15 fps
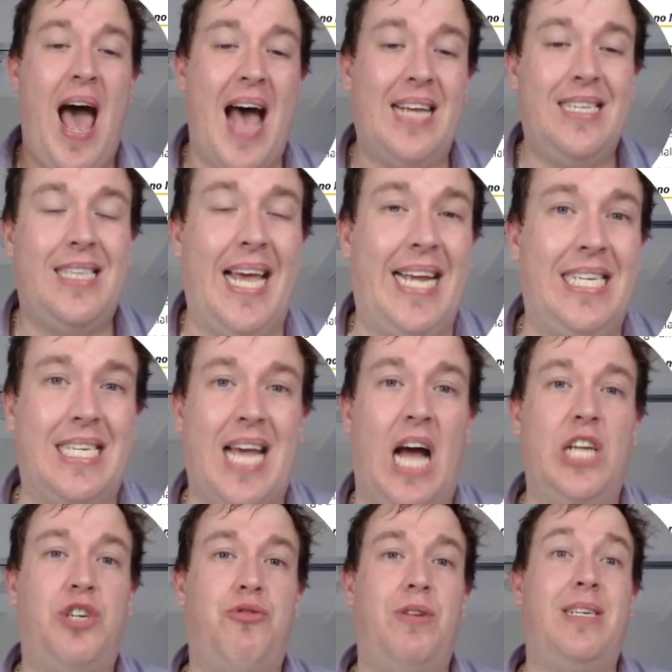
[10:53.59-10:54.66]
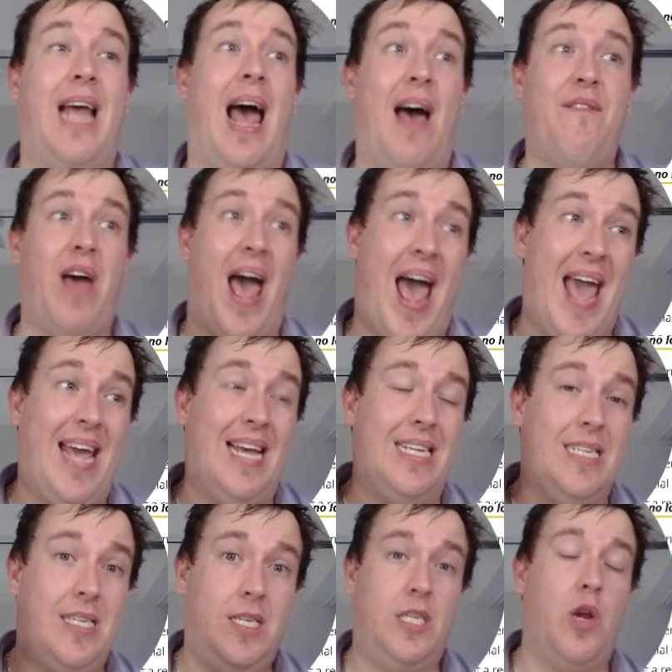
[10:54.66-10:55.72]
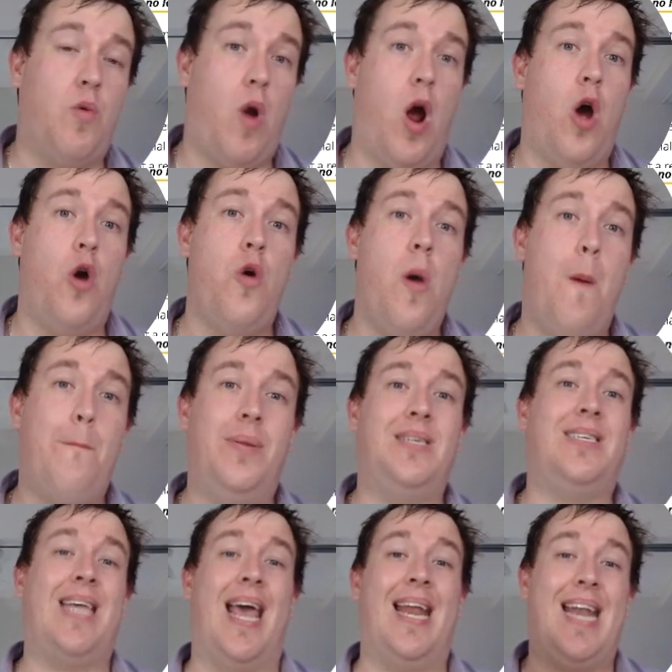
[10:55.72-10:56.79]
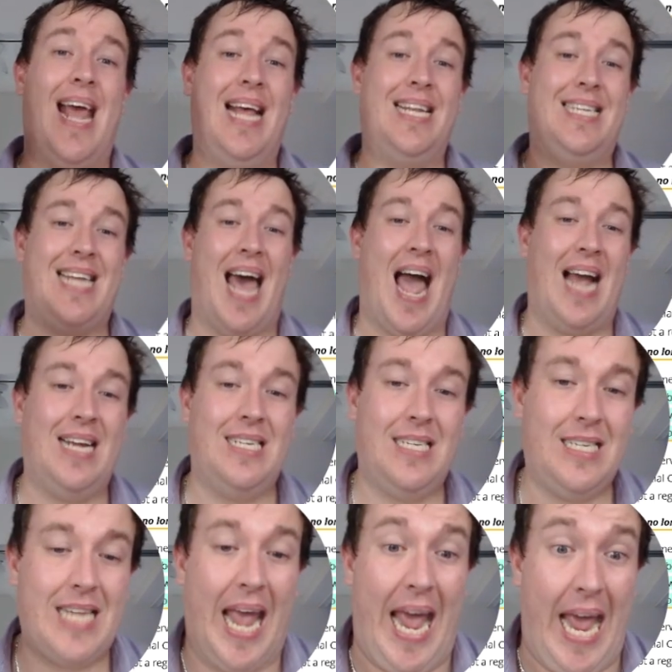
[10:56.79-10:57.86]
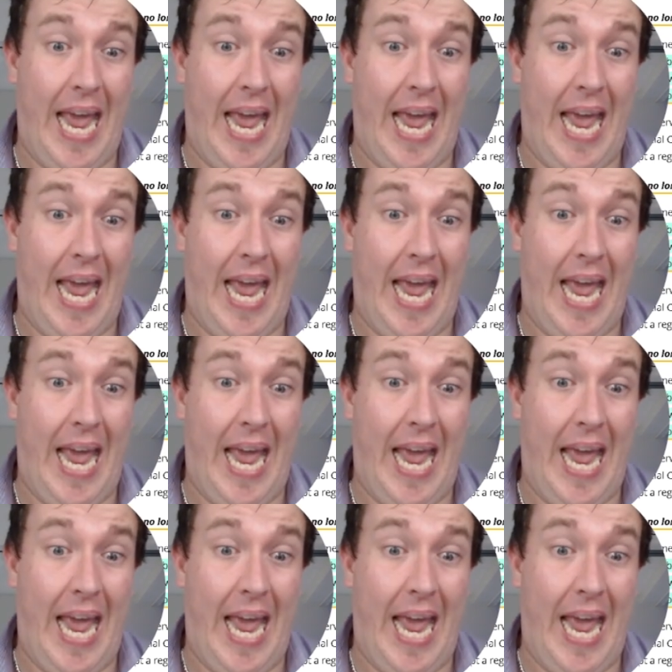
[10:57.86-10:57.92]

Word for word: as these countries have a zero percent taxed